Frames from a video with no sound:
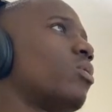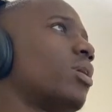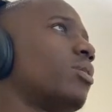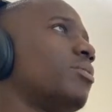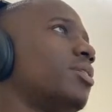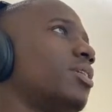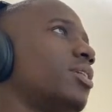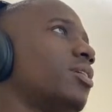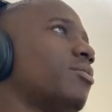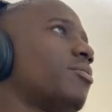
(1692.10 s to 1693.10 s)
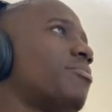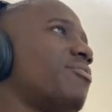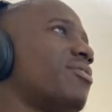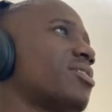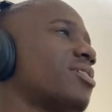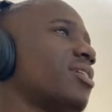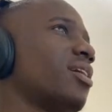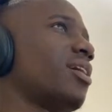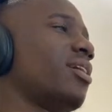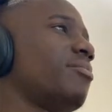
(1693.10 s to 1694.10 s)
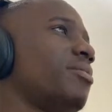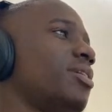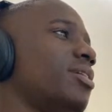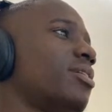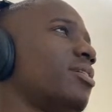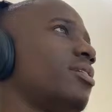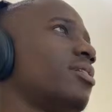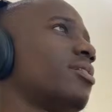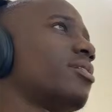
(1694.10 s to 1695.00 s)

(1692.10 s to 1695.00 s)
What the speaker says: And we take out the previous day high immediately.